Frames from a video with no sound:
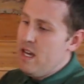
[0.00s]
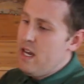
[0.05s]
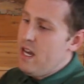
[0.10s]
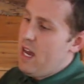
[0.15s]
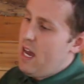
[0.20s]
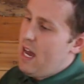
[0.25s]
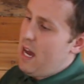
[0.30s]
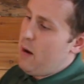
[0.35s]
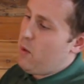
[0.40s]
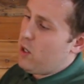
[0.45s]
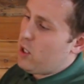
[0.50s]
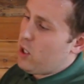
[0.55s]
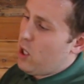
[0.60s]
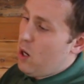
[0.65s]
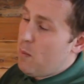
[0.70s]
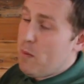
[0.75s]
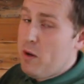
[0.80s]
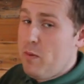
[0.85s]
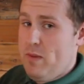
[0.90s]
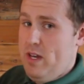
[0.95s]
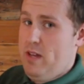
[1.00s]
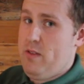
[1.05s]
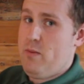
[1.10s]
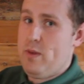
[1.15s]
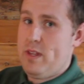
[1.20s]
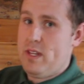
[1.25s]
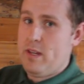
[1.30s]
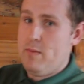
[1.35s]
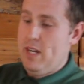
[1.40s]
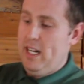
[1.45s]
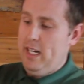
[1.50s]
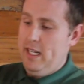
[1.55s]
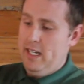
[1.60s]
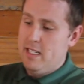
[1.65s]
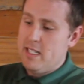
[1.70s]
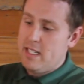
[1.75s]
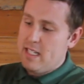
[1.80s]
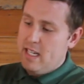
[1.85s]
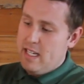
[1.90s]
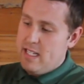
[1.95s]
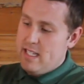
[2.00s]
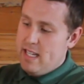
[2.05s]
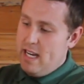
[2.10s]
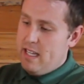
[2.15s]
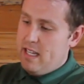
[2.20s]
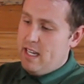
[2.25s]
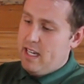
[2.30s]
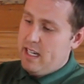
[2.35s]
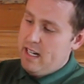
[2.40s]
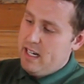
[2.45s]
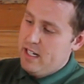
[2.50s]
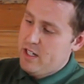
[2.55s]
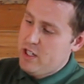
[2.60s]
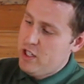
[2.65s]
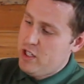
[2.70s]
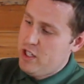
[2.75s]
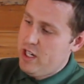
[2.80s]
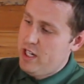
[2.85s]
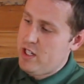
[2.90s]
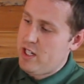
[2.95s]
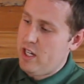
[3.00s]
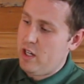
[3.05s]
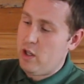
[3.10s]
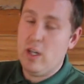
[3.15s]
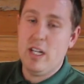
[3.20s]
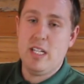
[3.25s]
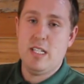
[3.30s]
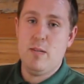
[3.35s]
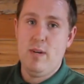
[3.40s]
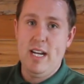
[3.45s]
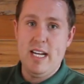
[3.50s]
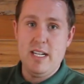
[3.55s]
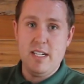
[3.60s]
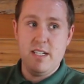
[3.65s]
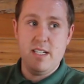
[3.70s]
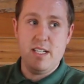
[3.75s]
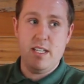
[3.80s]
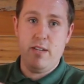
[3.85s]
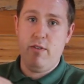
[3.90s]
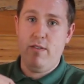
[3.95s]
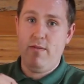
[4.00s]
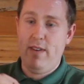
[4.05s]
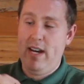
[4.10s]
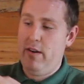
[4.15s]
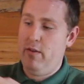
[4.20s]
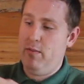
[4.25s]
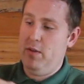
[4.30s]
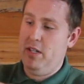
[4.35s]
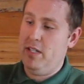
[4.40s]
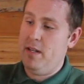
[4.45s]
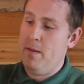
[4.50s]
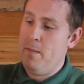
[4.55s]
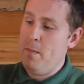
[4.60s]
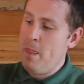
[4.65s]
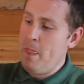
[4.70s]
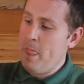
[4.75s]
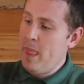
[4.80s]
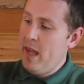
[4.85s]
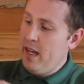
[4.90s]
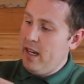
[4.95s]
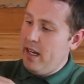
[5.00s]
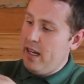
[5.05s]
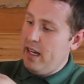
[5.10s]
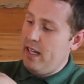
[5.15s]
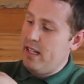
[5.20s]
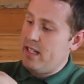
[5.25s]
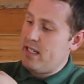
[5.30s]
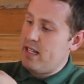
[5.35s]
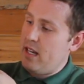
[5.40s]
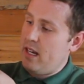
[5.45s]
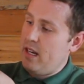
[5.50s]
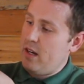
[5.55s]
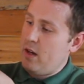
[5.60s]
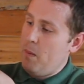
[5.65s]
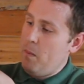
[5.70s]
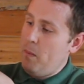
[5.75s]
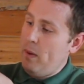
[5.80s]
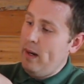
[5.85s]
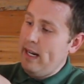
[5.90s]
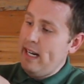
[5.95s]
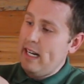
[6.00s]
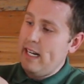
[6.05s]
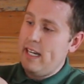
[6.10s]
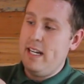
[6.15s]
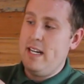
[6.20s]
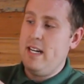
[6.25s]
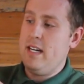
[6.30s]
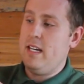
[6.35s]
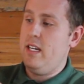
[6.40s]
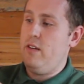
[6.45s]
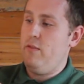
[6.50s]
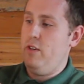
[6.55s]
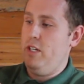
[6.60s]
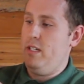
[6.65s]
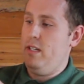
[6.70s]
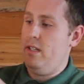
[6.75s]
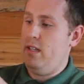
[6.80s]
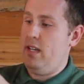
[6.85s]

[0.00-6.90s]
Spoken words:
Now, a common myth with chameleons is that they can actually change their colour to blend into their environment. It's completely inaccurate.